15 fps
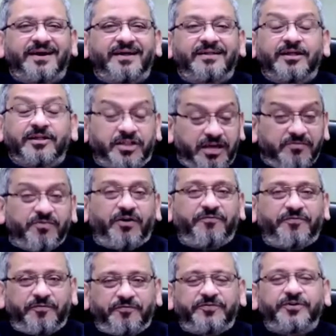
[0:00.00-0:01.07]
The theme of
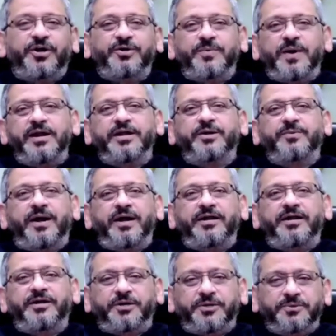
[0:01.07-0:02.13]
IFTDO
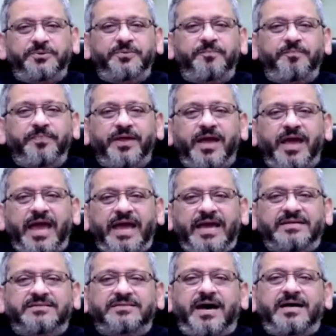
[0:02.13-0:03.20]
2022 is